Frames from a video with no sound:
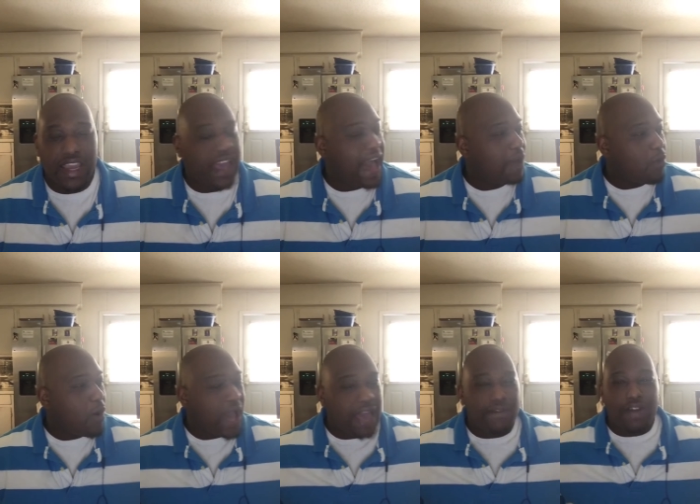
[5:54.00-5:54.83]
God
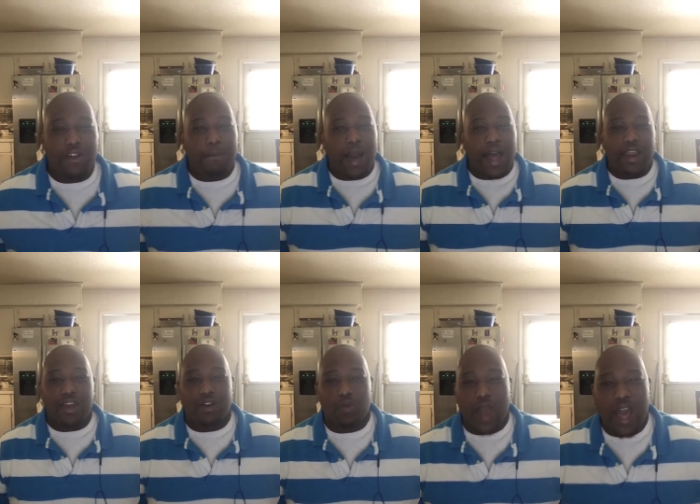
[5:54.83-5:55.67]
won't have everybody
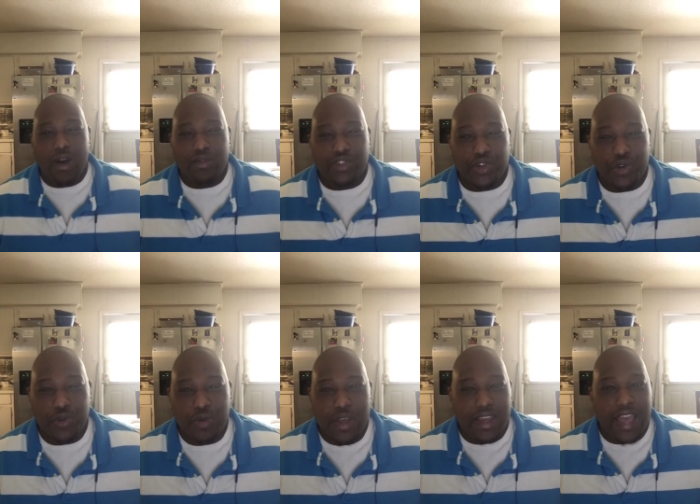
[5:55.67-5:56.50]
around
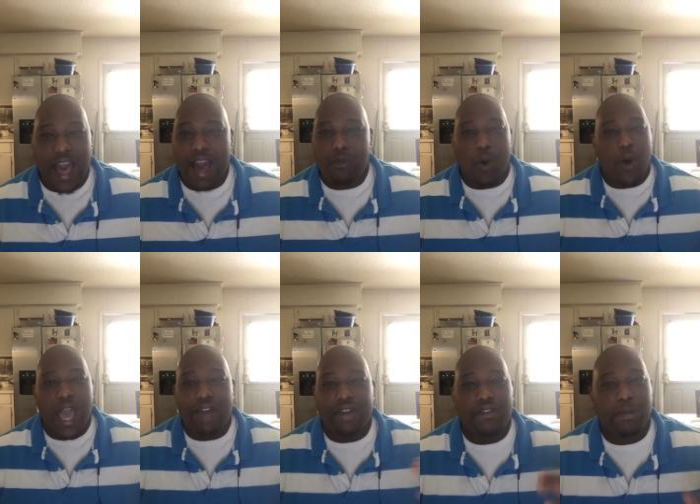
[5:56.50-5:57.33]
you. God won't
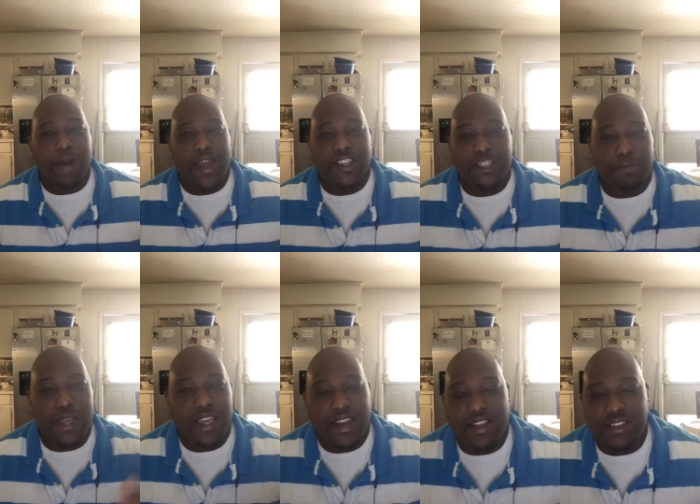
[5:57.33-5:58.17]
have everybody
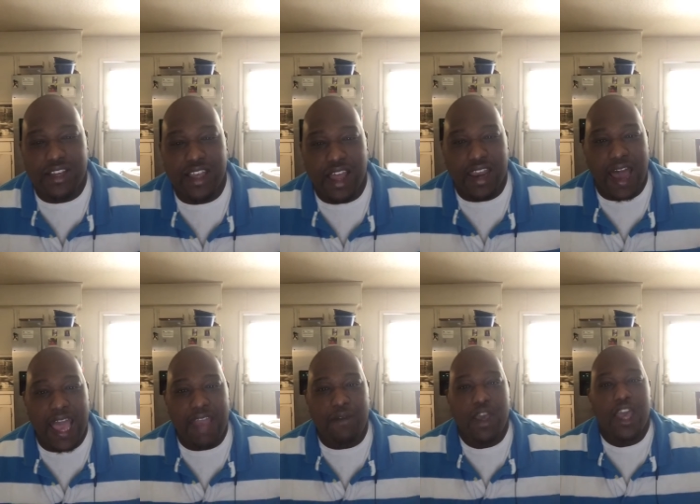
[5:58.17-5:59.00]
speaking into your
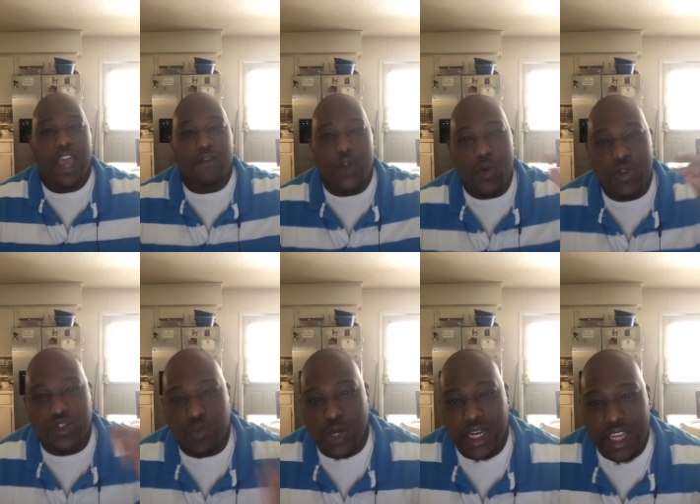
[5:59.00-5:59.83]
life. If you
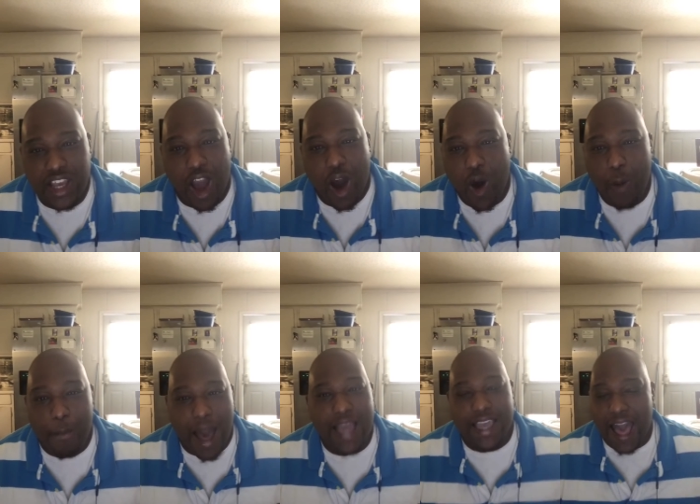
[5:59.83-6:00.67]
was really called
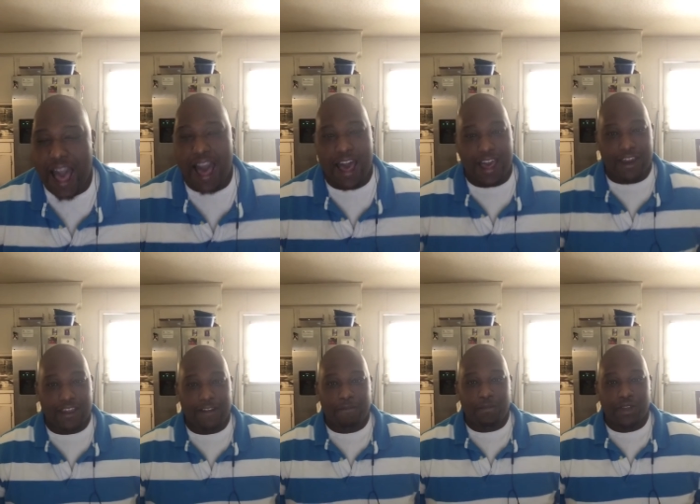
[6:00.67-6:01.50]
by God,
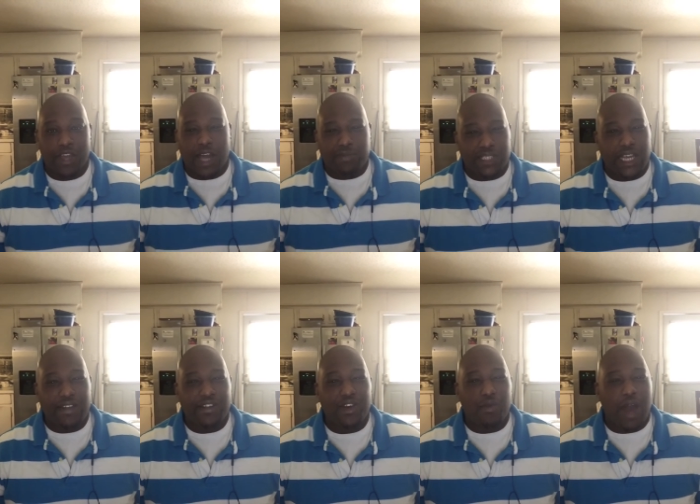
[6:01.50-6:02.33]
I'm
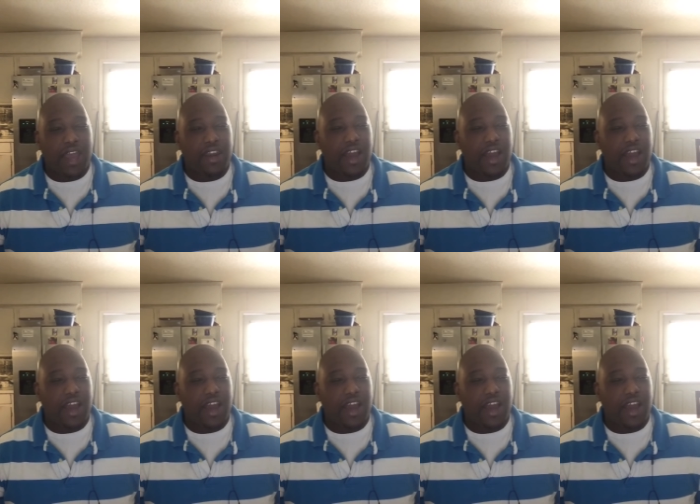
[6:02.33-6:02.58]
telling you right